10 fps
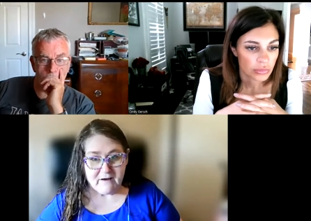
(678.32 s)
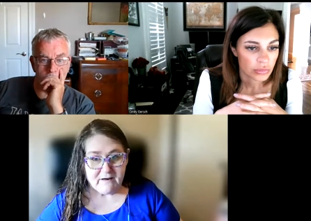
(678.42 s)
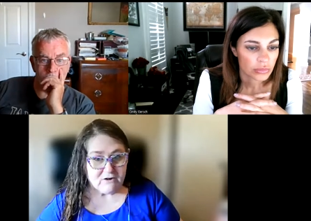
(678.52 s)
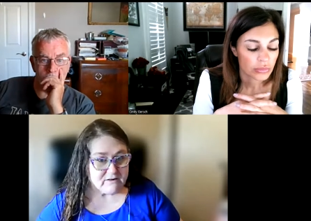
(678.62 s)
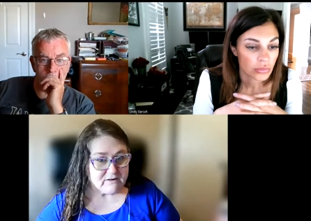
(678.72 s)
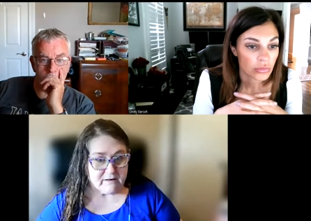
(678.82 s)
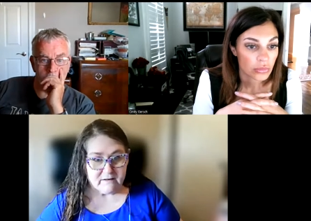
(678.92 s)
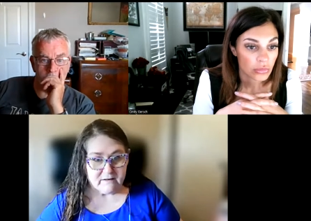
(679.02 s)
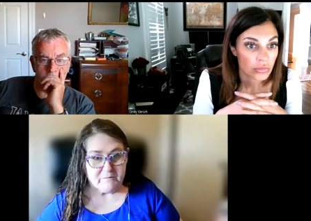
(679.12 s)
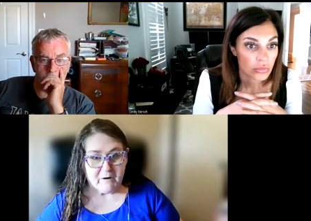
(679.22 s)
Speaker 1: fine. Just click
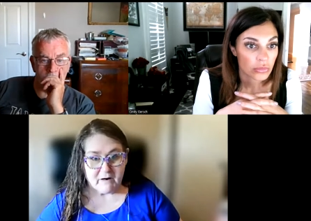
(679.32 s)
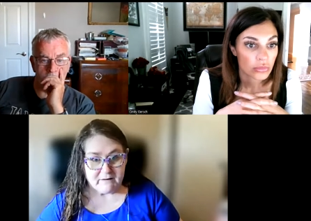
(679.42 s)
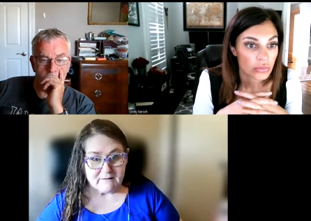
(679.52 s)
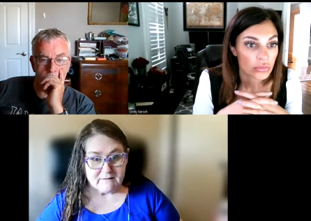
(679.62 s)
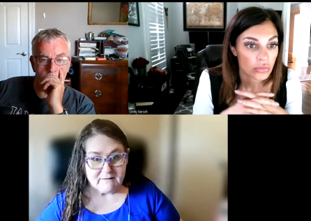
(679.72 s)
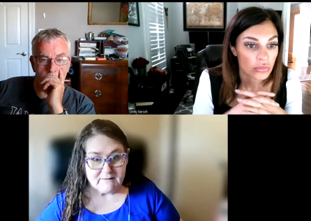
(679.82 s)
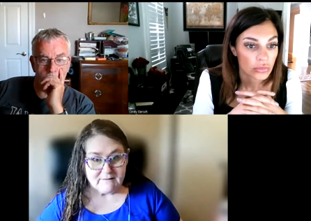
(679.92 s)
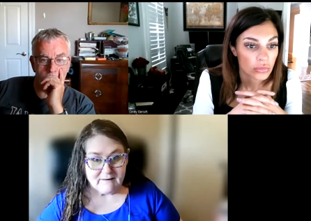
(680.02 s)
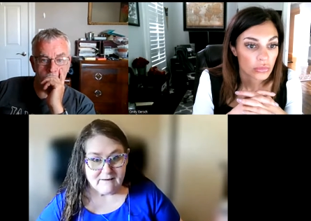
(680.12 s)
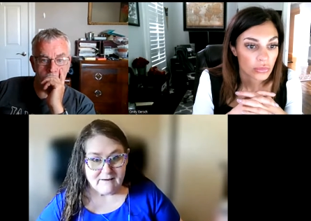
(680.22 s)
this button.
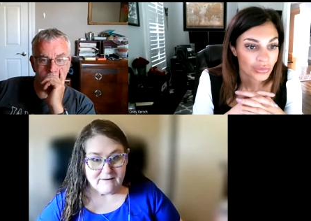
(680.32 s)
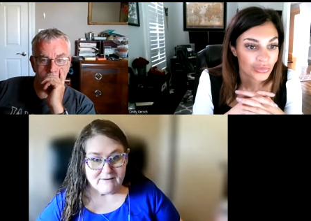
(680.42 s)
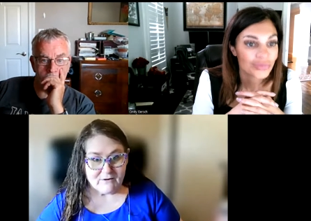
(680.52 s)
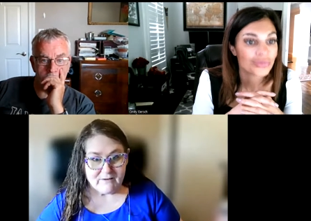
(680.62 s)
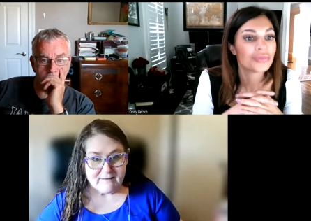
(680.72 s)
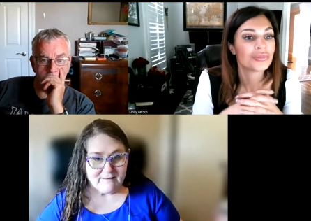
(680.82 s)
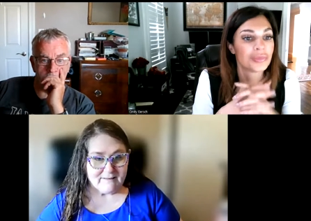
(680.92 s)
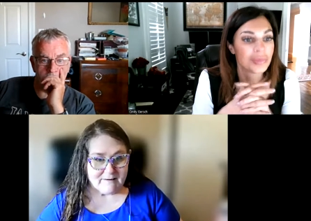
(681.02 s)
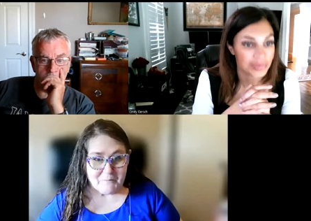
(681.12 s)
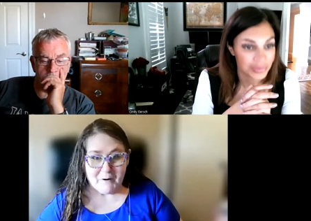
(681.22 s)
So that,
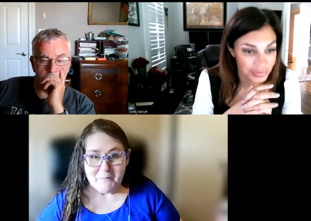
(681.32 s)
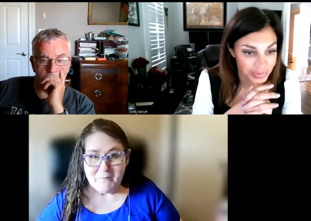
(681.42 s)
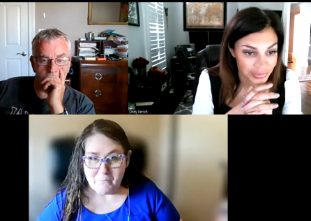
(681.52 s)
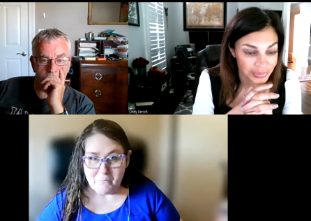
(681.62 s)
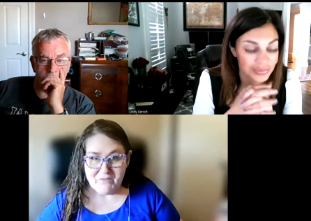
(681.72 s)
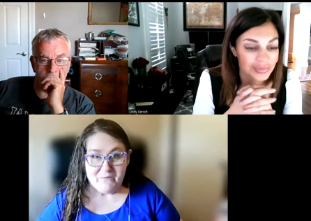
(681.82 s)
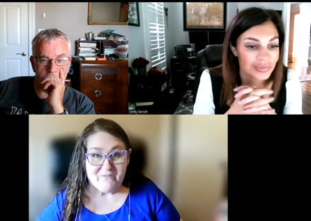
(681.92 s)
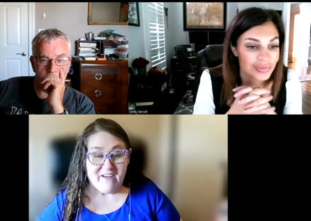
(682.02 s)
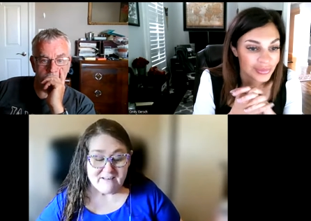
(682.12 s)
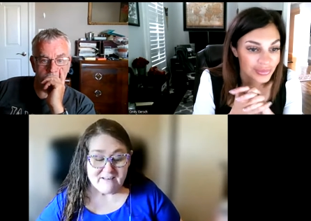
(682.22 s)
but the
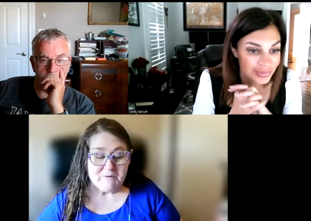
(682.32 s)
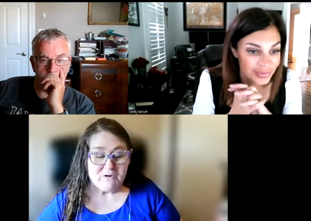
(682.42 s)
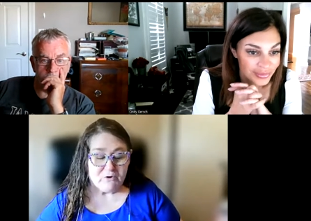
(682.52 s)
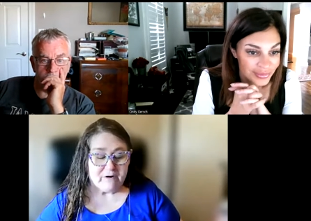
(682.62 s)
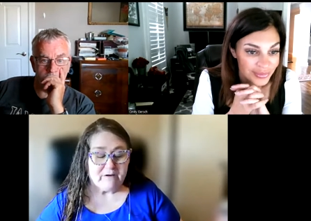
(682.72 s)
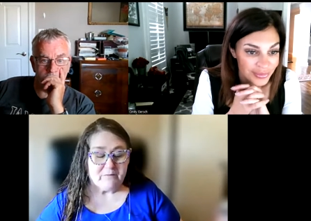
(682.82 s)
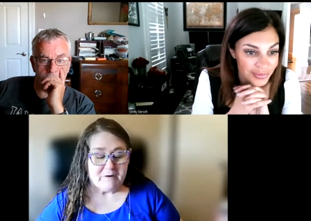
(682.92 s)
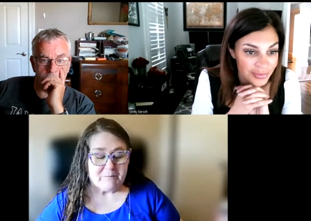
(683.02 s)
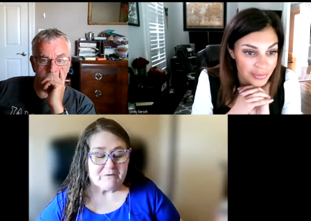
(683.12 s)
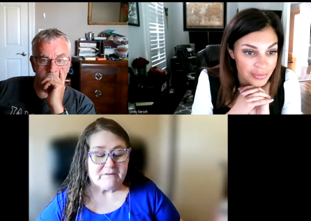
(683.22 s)
vast majority of
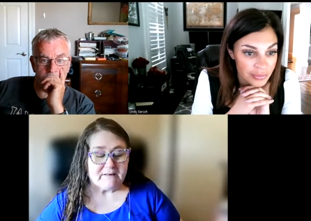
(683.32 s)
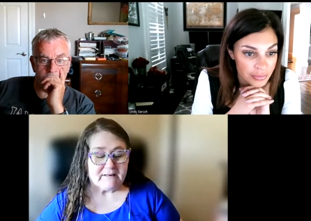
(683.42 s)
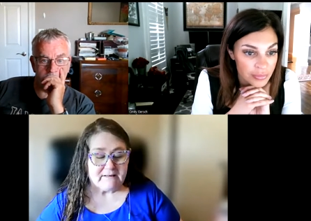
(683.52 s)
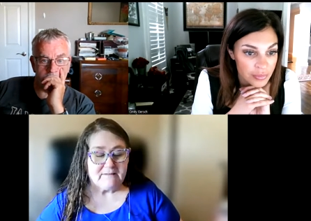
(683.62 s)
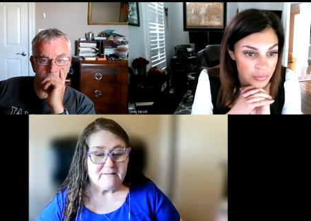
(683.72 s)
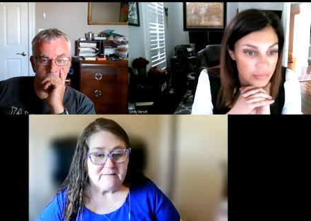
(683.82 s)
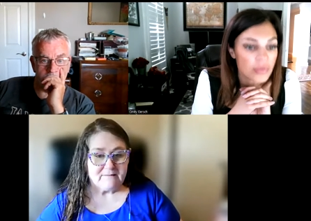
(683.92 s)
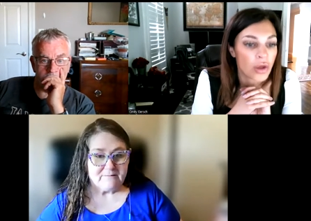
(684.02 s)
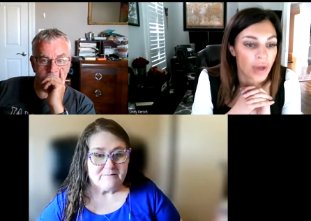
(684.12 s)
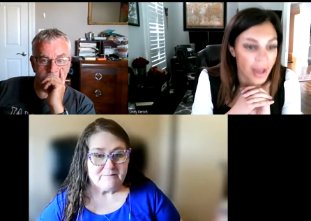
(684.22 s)
people did.
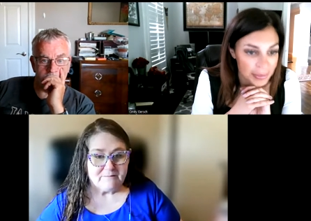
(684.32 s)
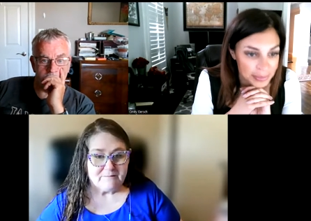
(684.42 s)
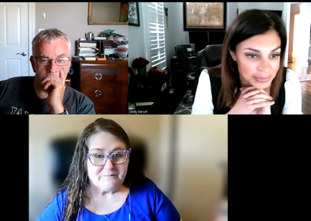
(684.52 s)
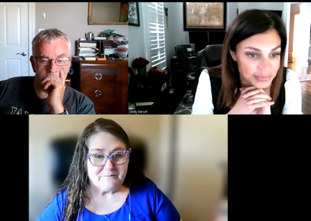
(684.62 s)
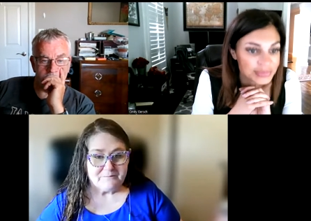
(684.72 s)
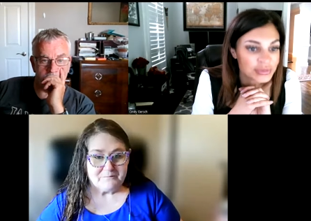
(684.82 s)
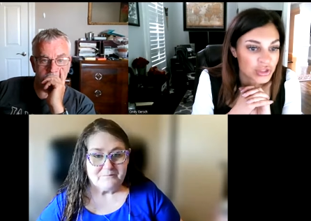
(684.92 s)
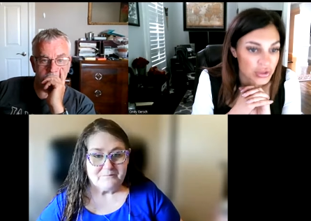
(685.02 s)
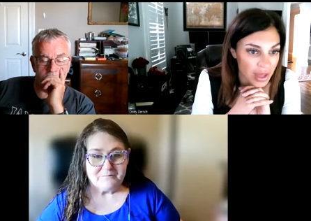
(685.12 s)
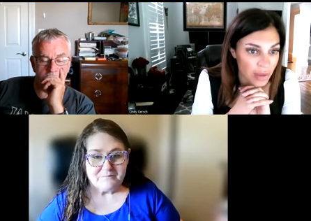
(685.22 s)
Speaker 2: Okay.
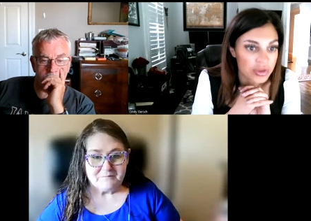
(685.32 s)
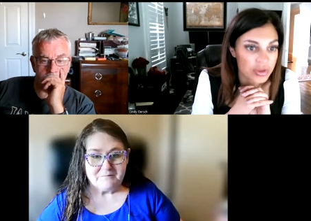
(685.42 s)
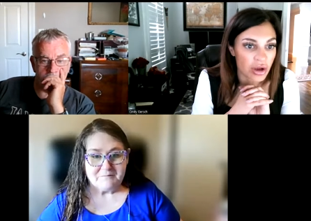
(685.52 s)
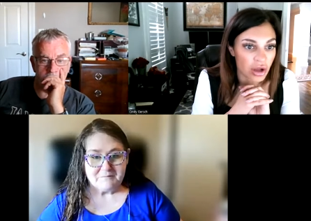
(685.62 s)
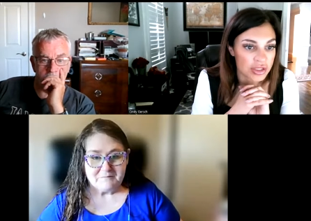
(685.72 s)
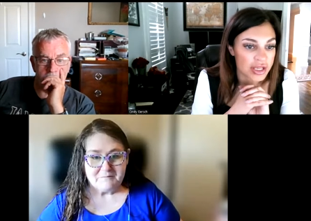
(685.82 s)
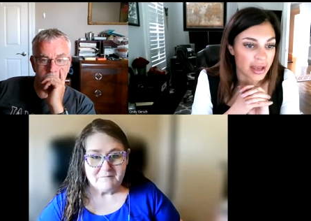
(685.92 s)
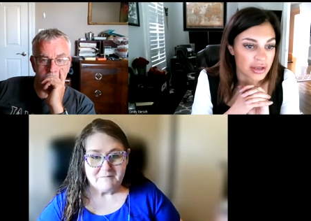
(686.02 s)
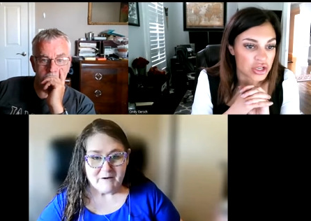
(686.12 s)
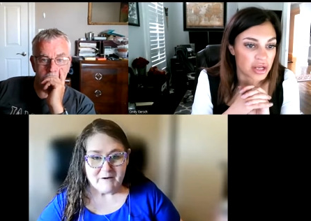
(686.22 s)
So that was a call to
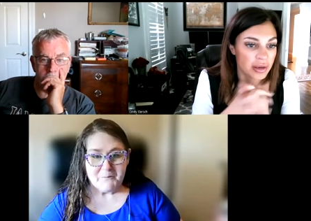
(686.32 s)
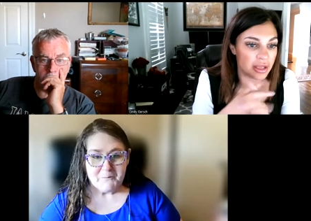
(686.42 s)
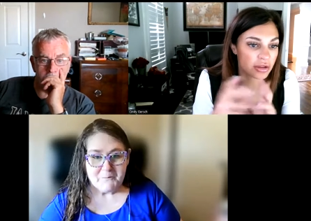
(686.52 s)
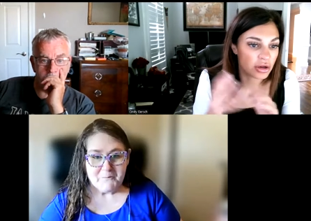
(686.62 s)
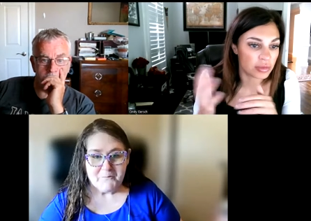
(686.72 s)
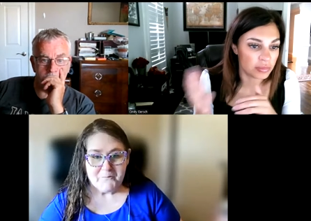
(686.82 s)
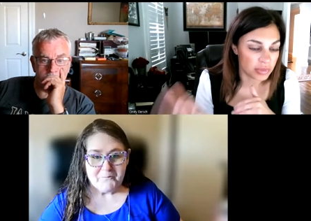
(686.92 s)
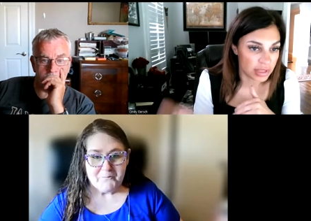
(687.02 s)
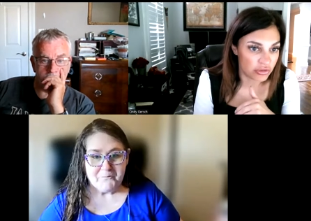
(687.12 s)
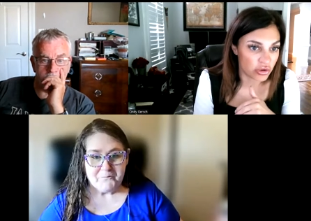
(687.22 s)
action. Either
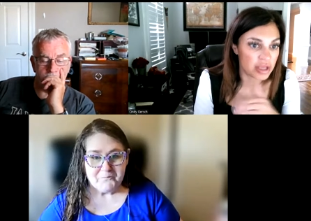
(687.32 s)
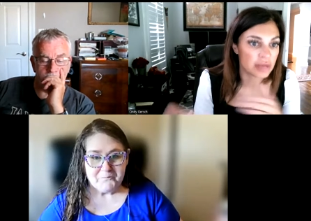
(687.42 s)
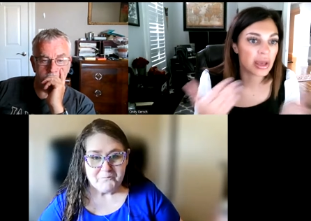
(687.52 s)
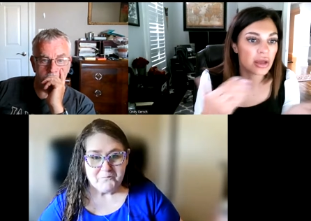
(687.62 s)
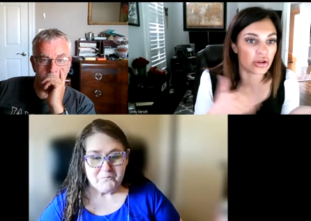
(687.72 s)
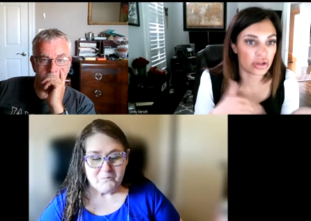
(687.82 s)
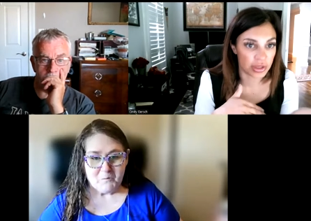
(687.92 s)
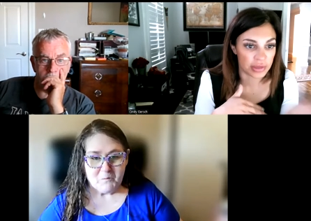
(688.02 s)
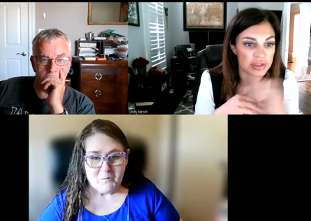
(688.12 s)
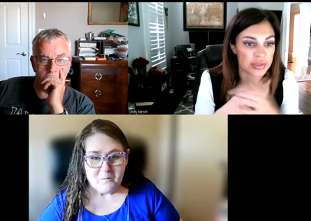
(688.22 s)
leave your email or
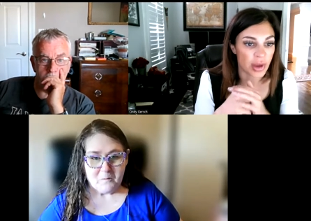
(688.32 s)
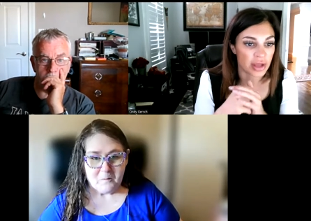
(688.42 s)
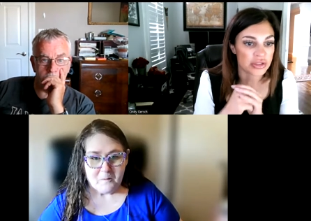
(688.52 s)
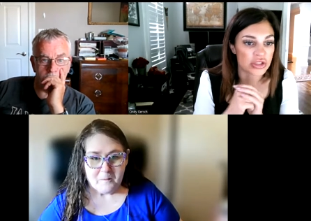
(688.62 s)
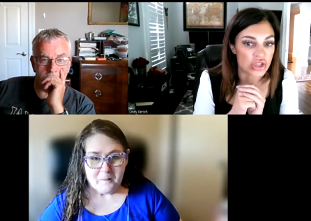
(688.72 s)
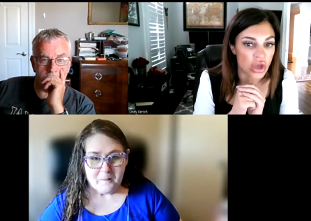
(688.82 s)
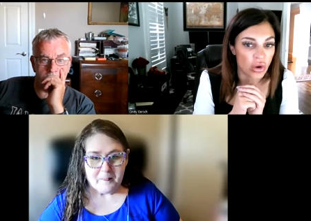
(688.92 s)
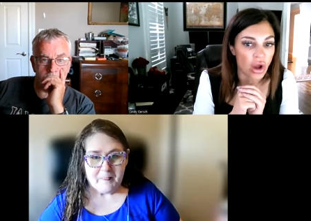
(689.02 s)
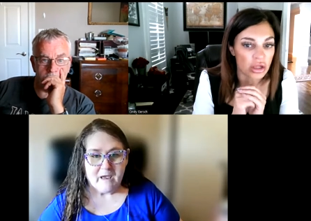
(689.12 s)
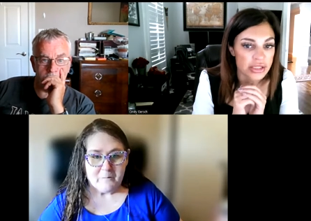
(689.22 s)
click this button. So
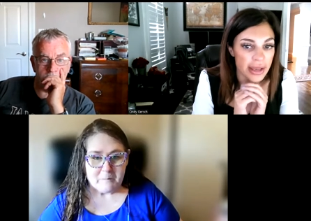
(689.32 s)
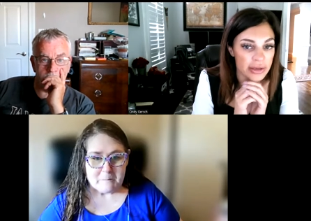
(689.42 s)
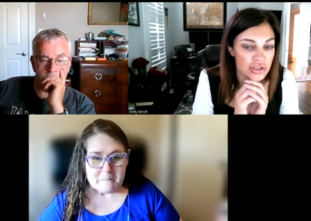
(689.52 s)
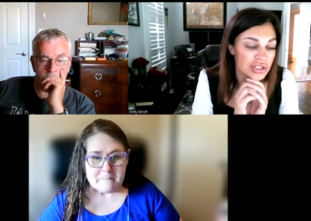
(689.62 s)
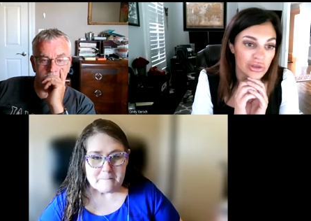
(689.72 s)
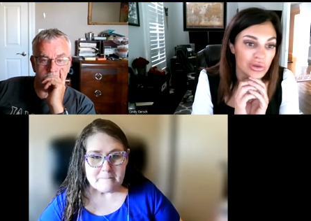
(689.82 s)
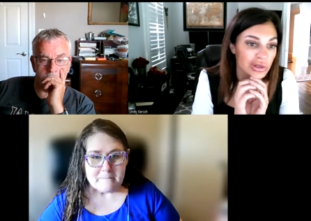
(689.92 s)
call to actions are